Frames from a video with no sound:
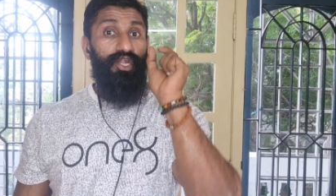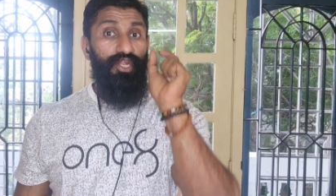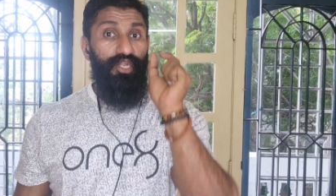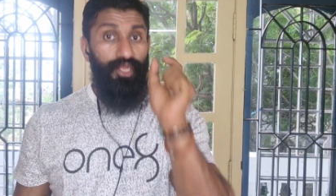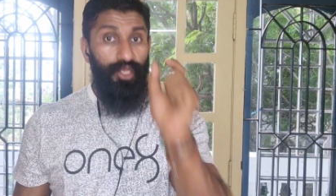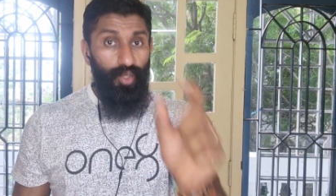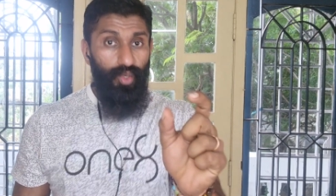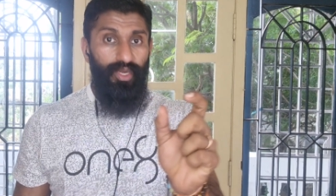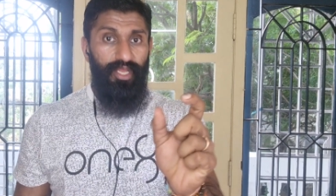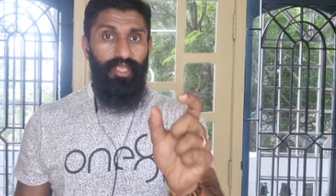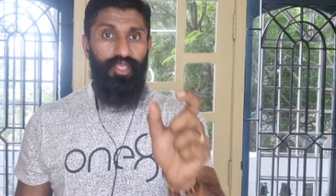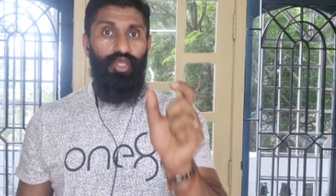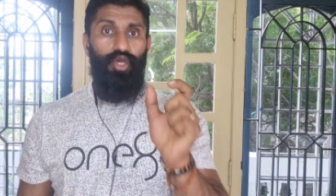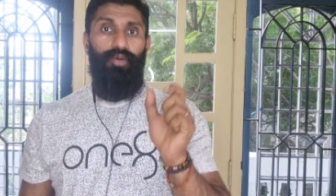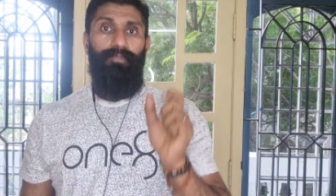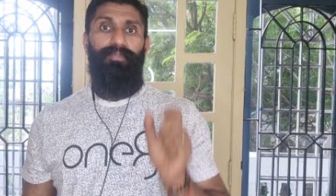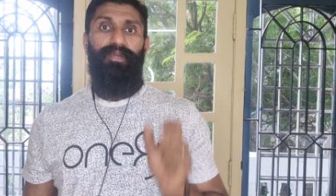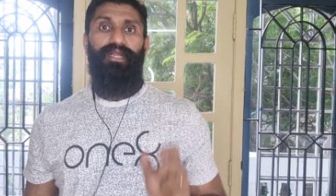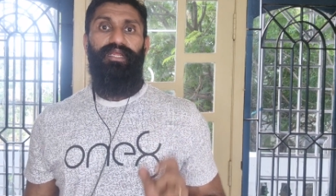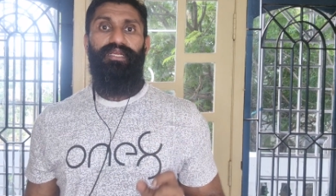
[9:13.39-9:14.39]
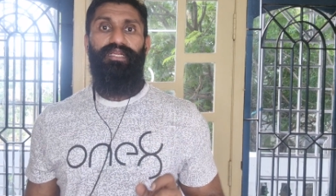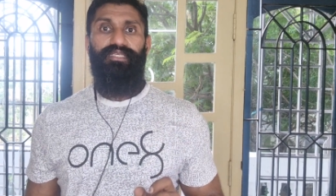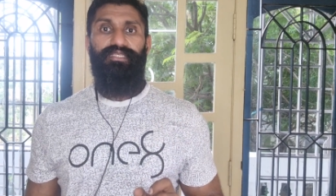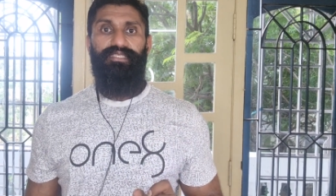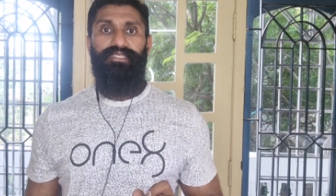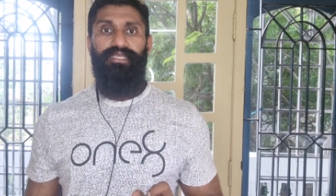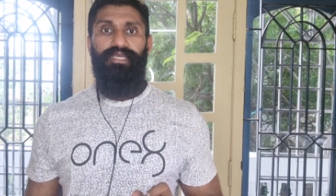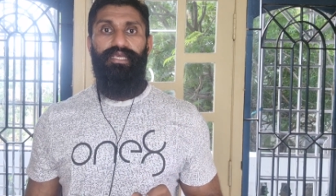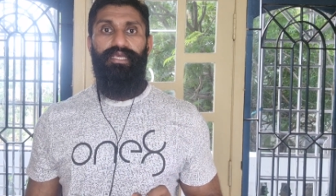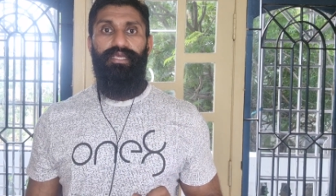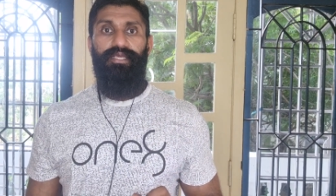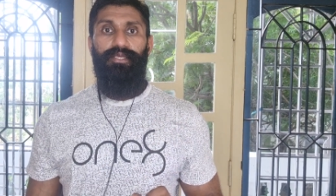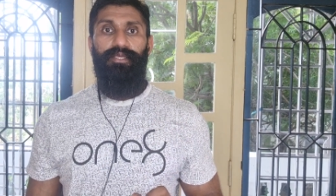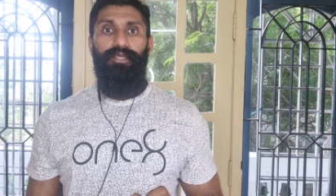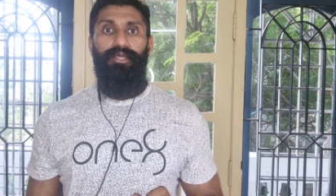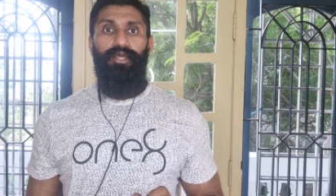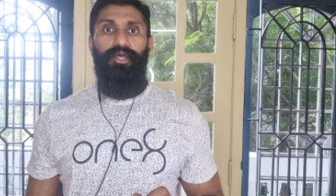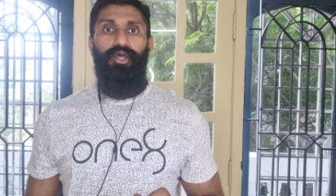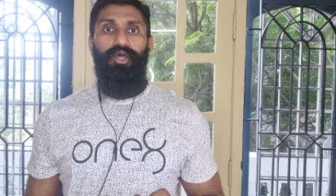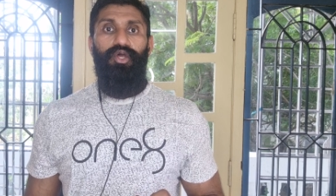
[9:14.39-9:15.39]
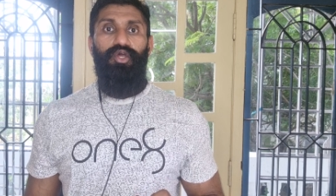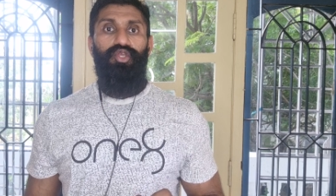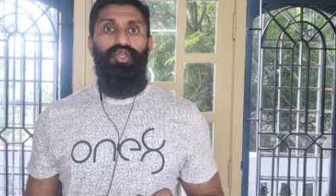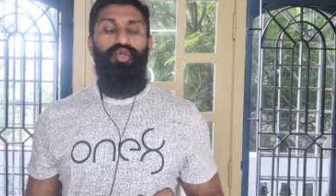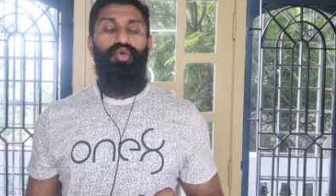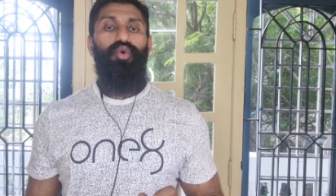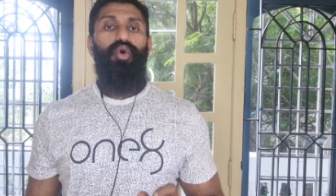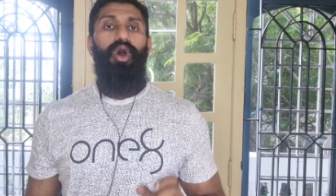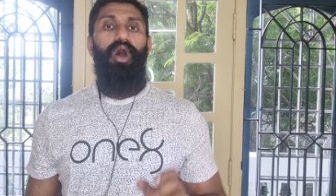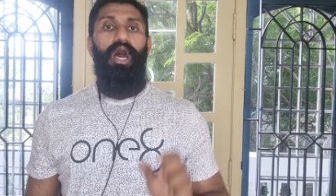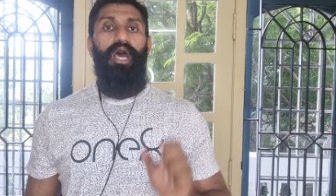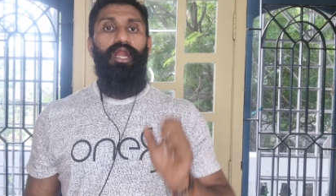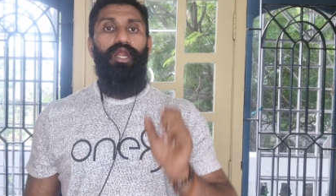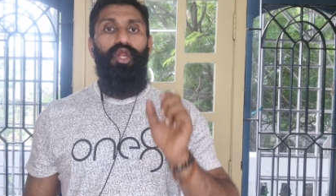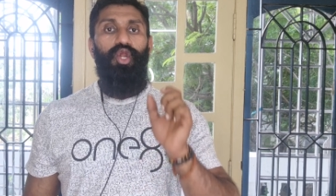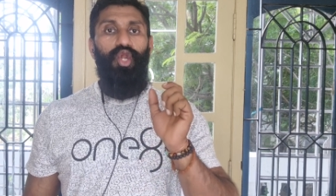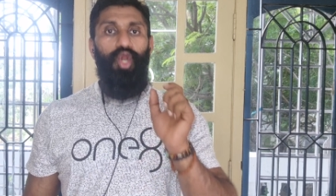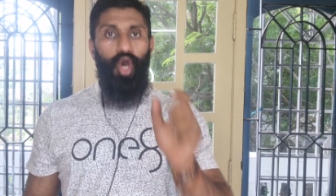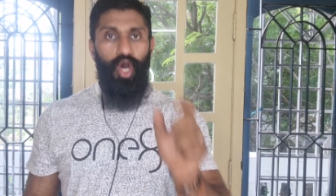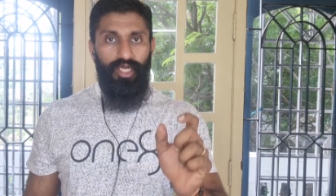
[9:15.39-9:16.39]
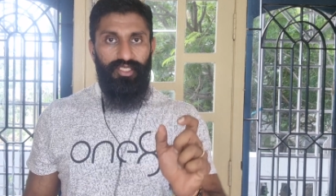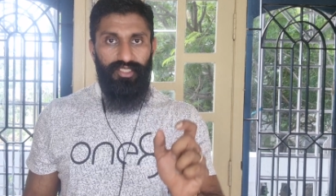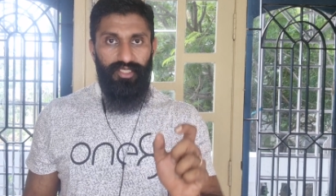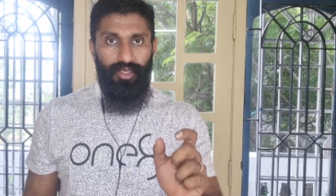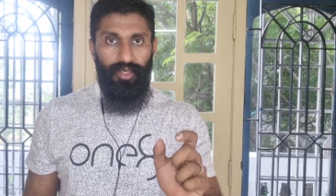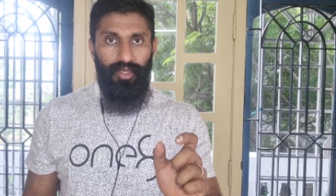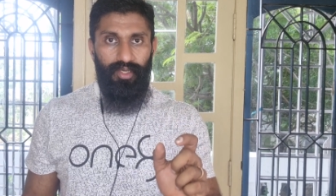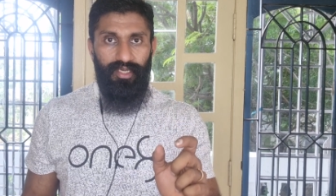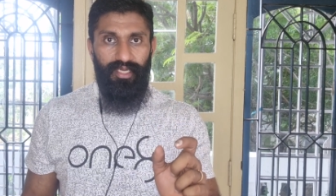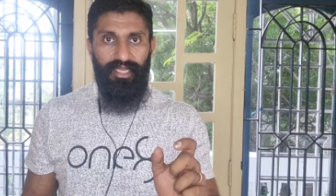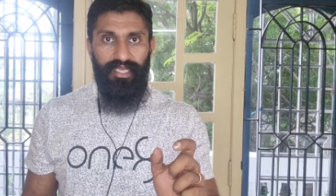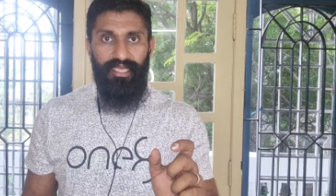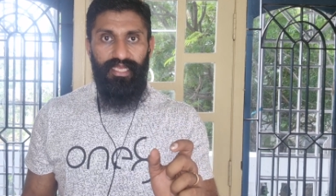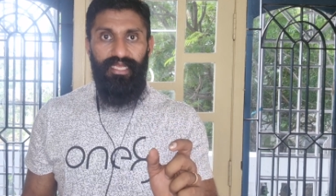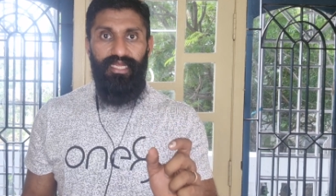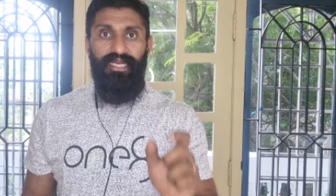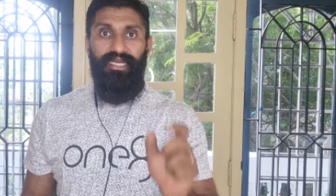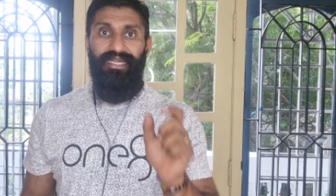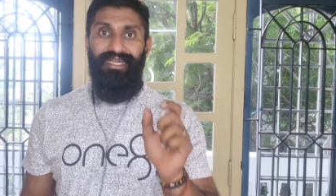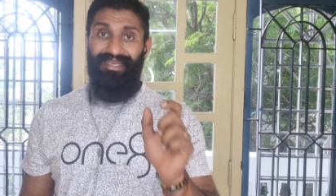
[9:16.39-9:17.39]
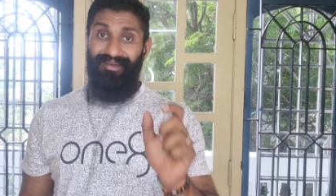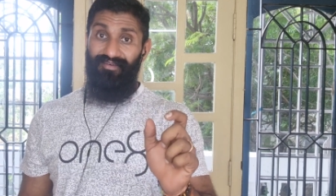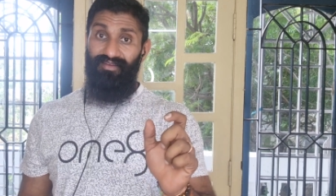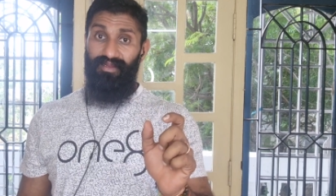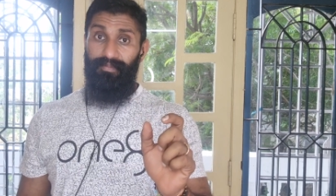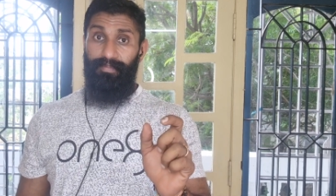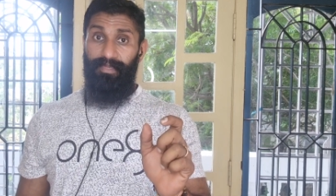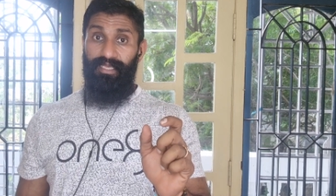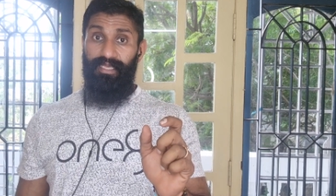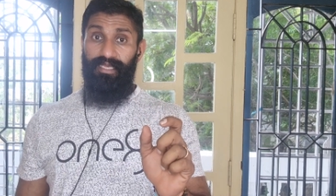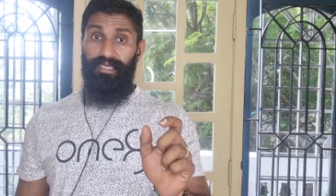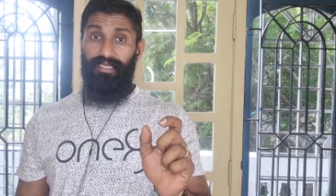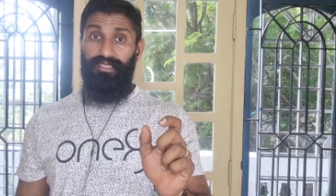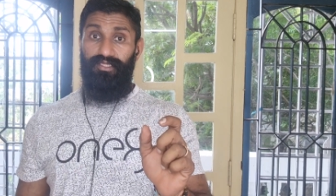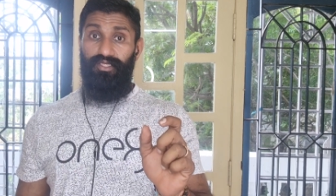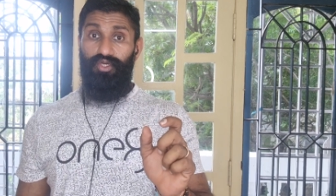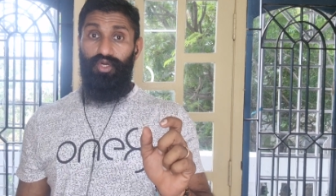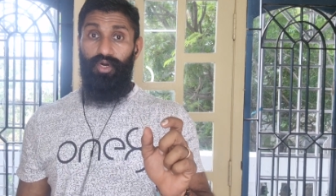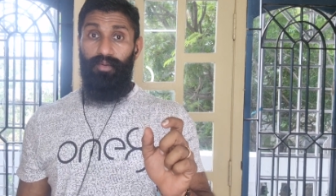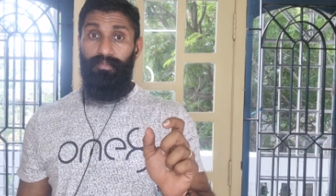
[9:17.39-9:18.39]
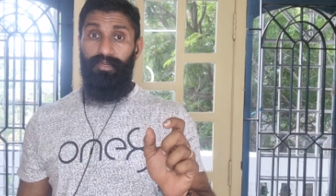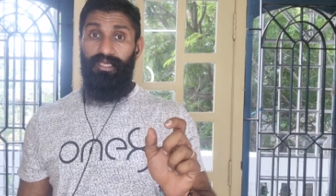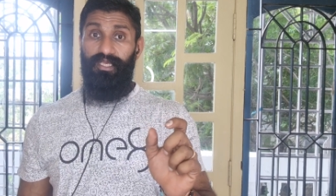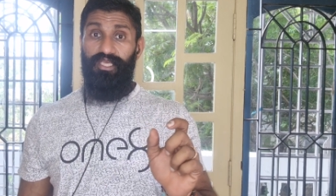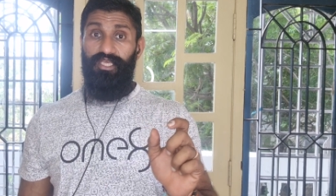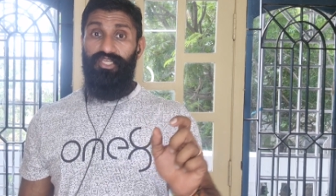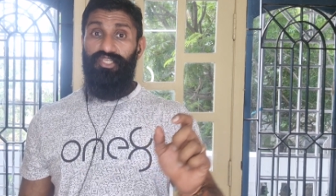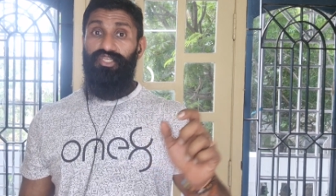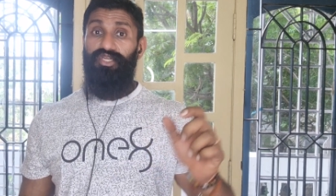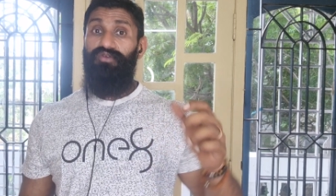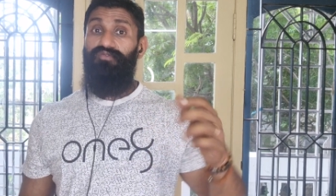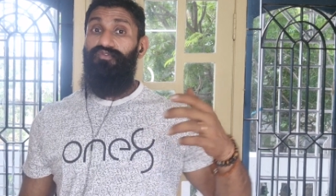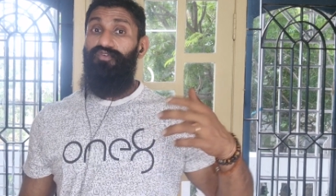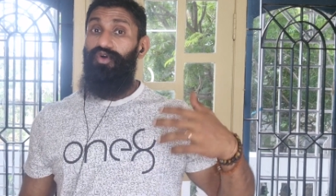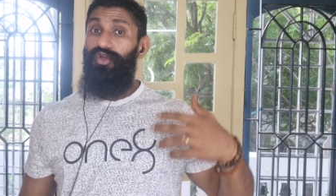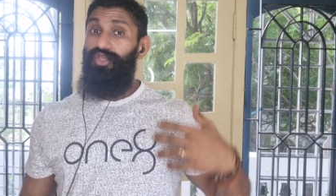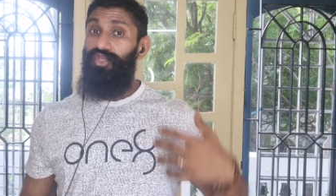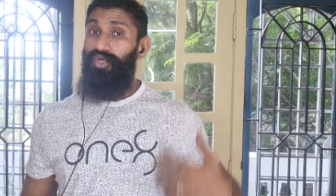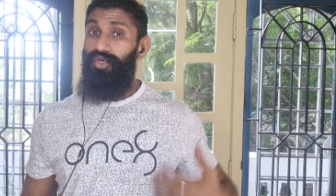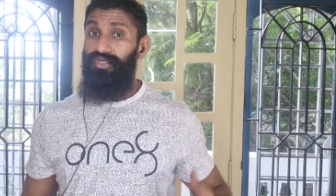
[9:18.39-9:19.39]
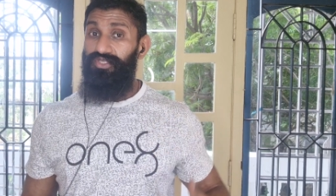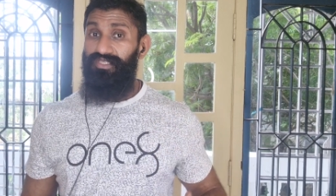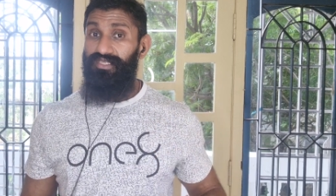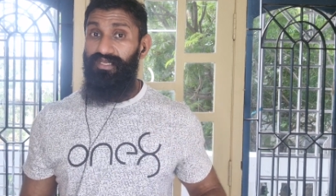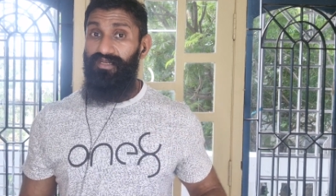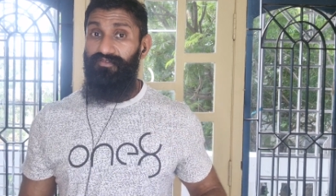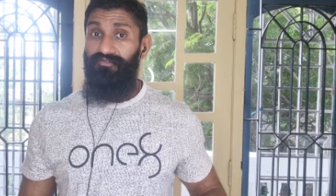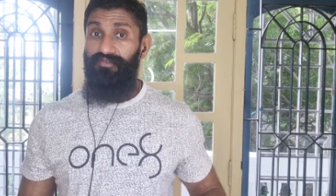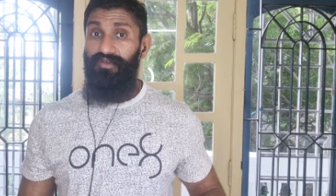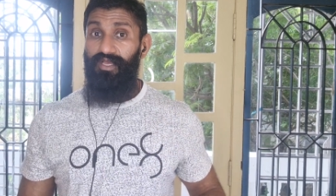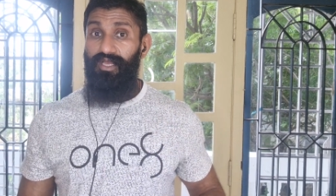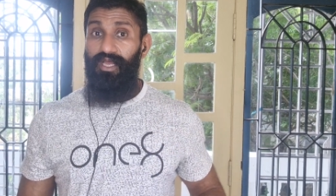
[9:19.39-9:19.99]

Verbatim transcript: during your pregnancy, you are not only developing health complication for yourself,